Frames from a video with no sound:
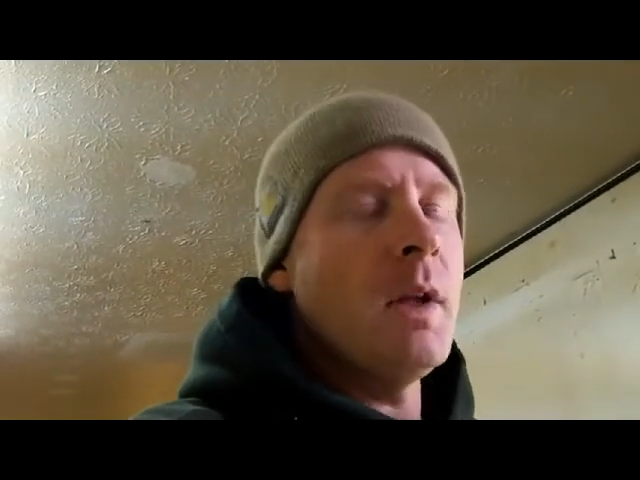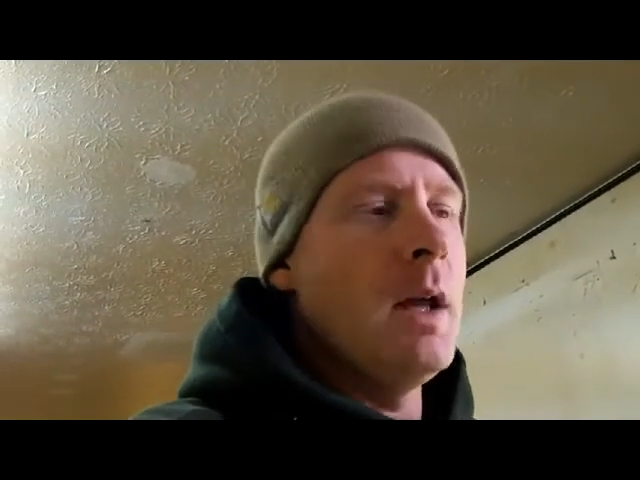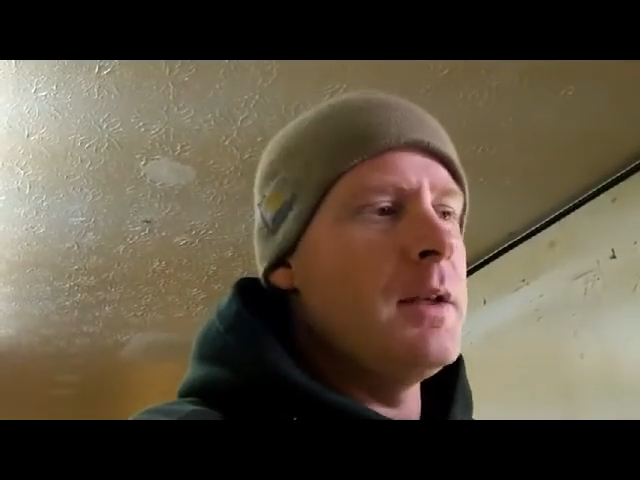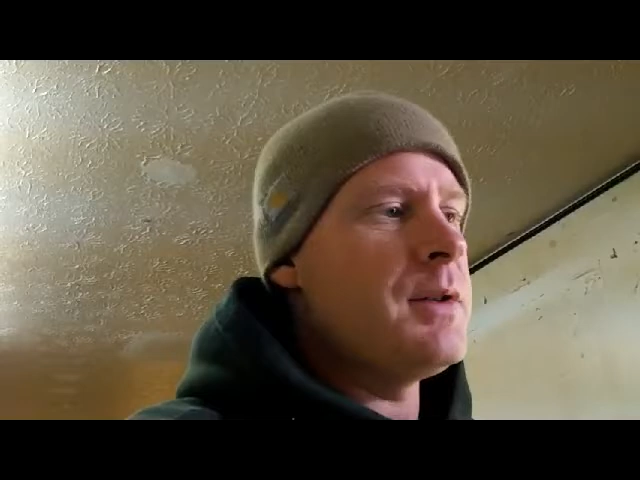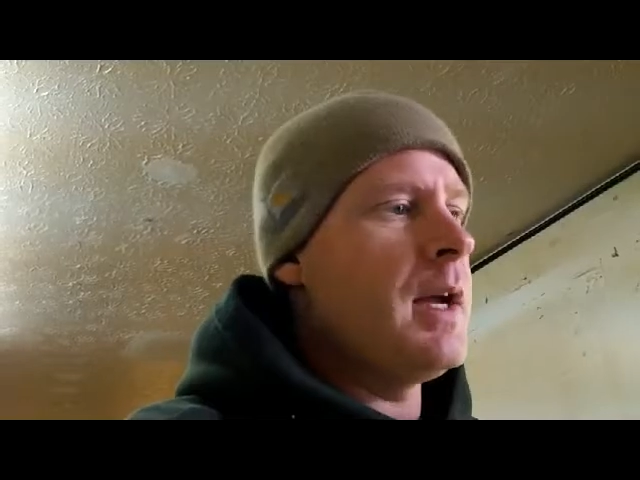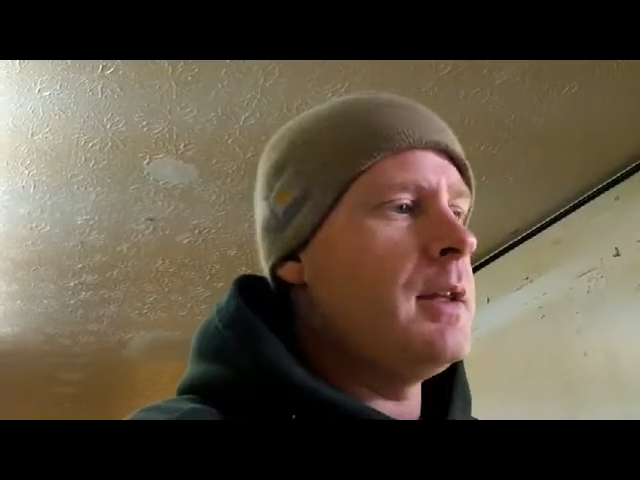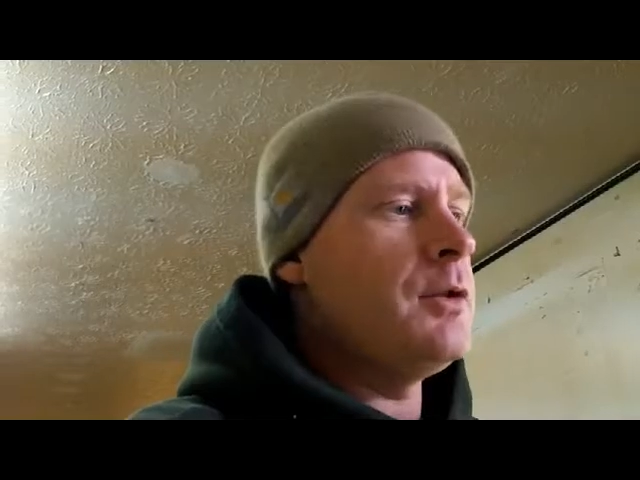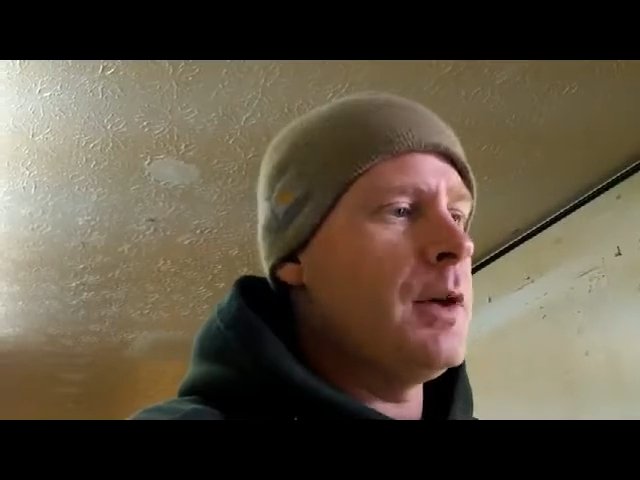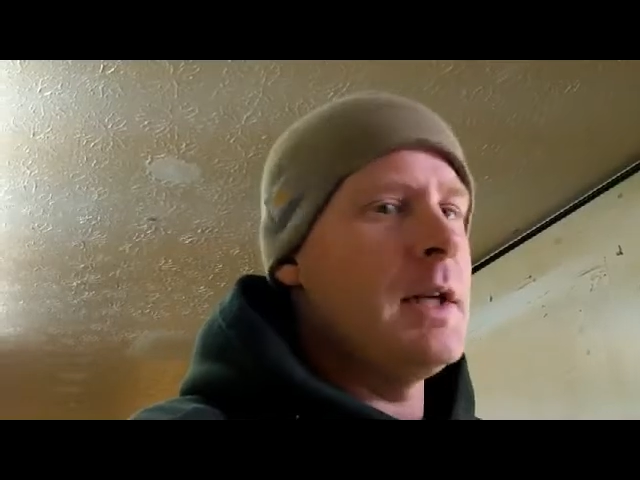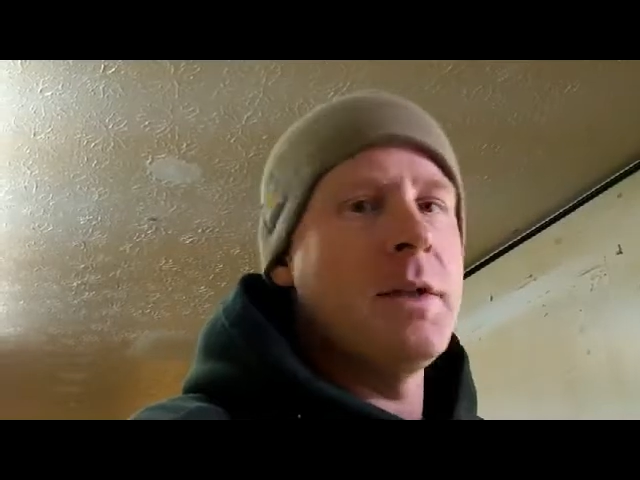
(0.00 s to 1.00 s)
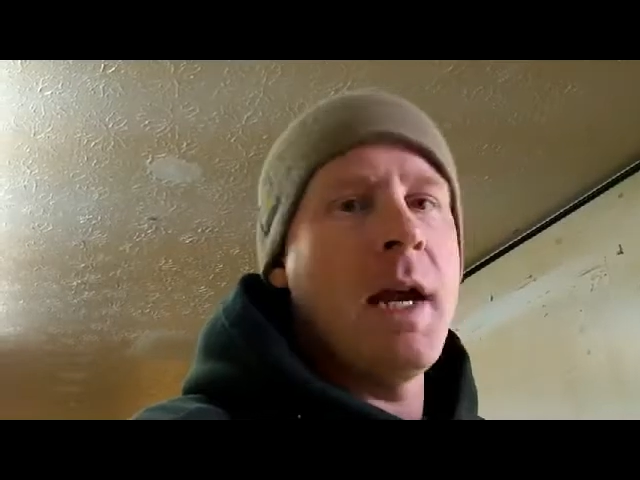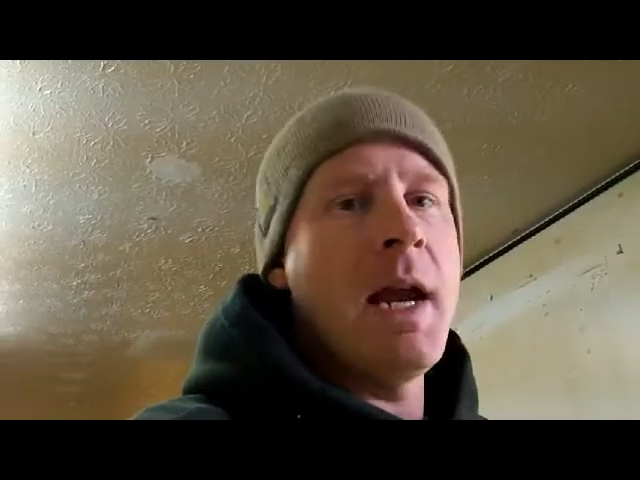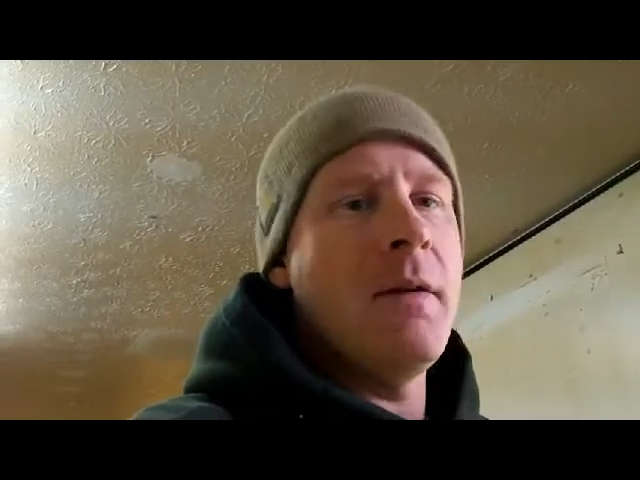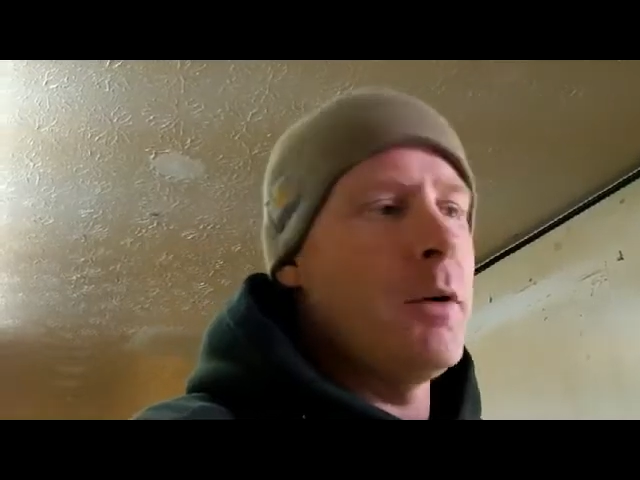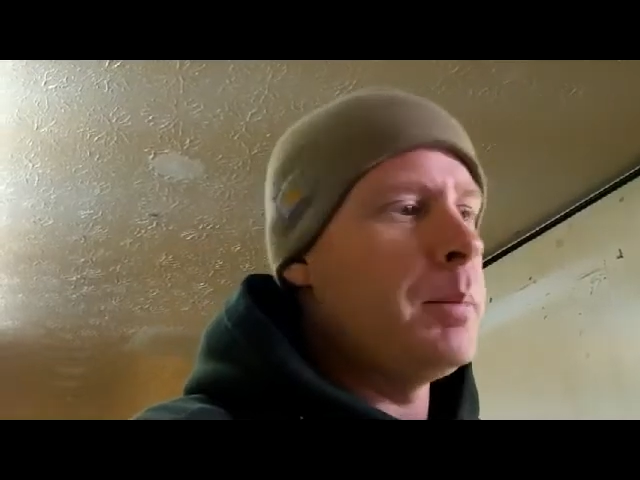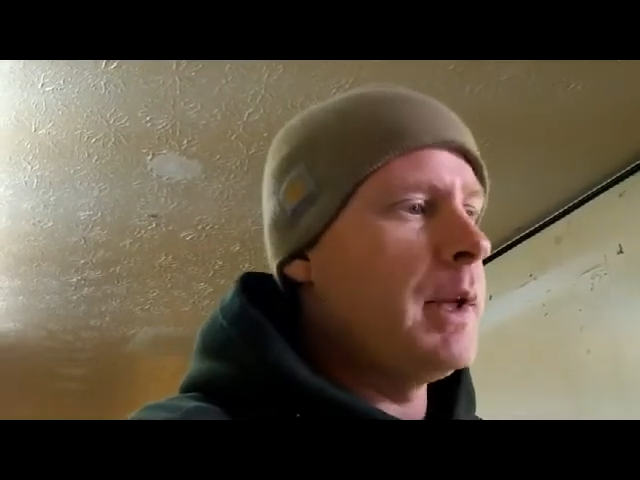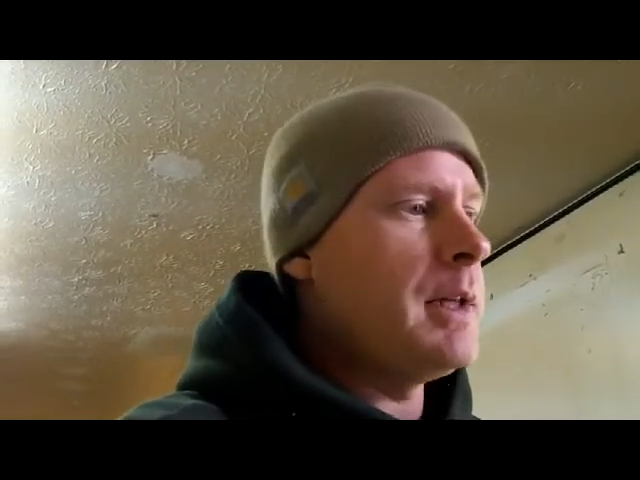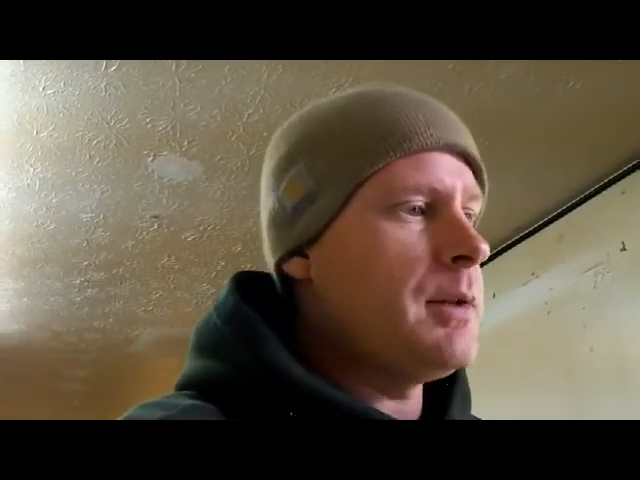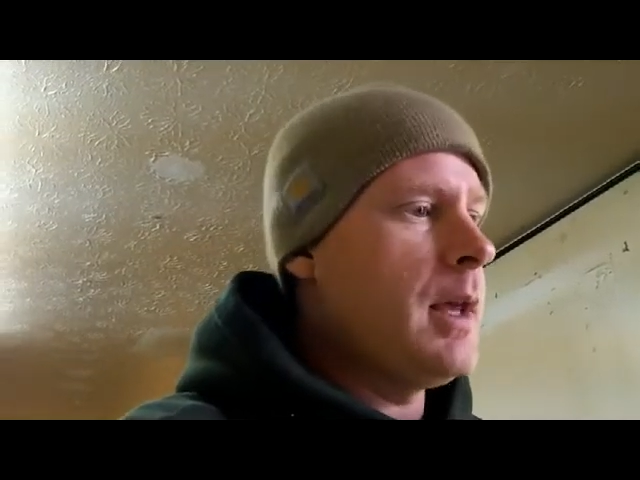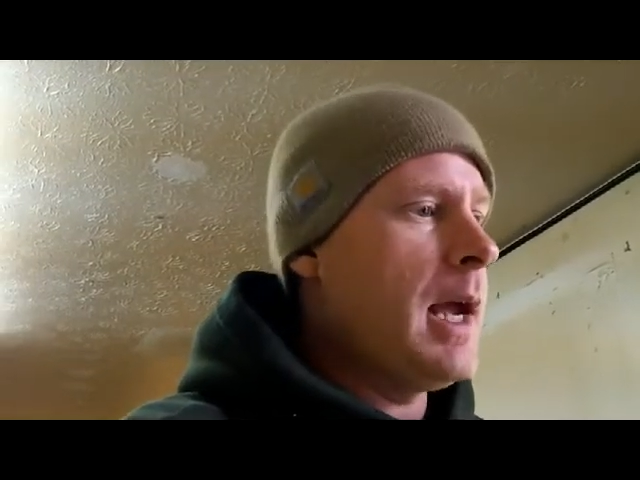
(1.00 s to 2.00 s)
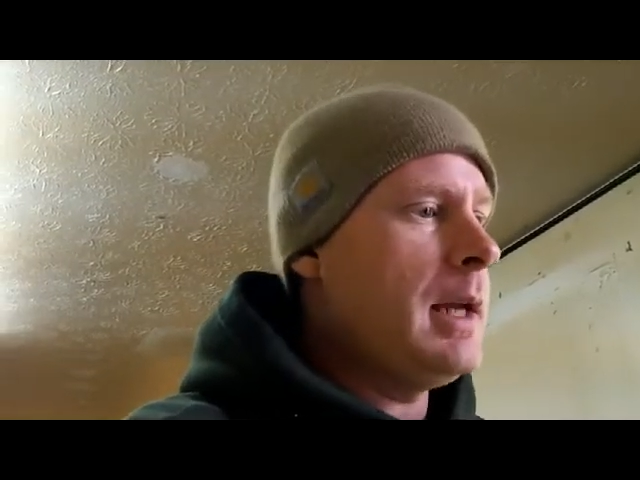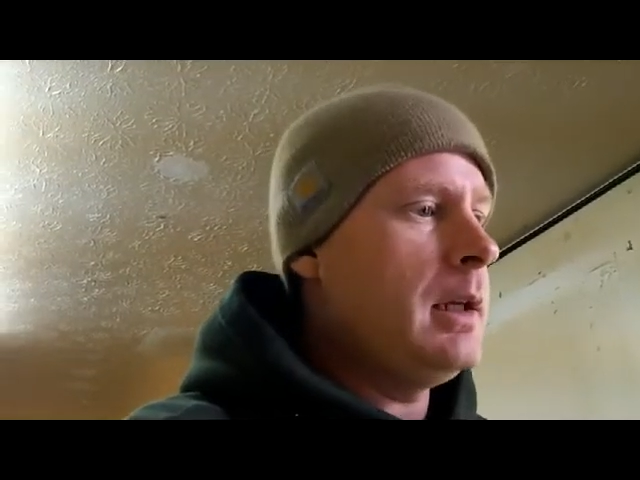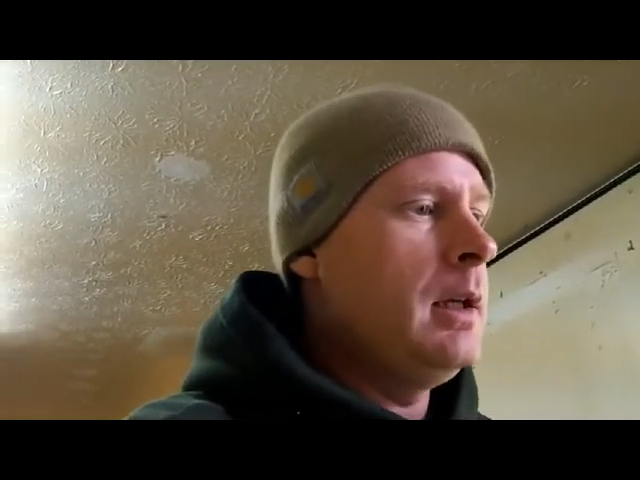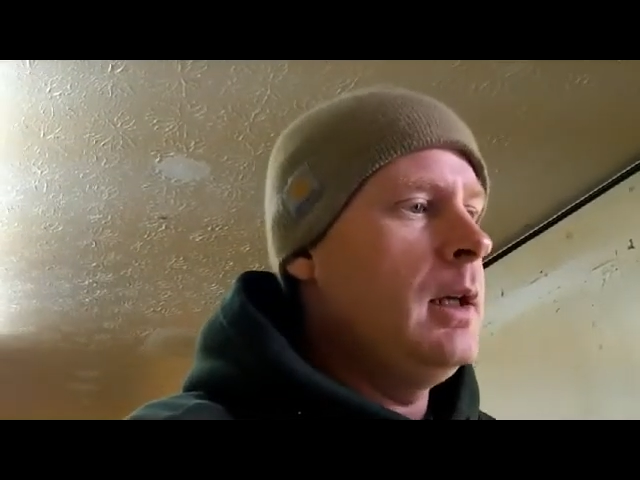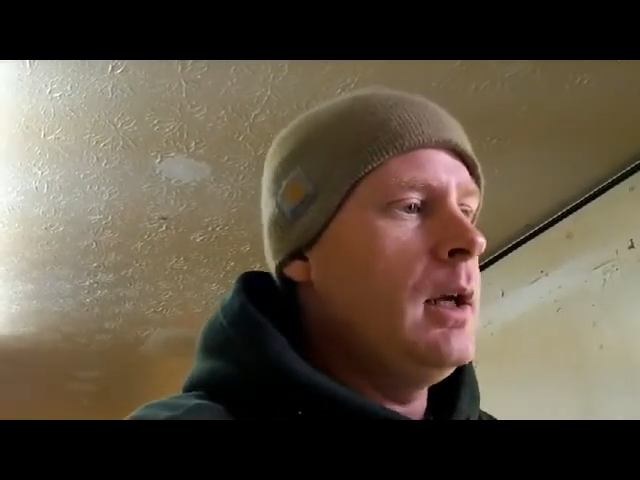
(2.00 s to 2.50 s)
on the side of the trans. I have replaced that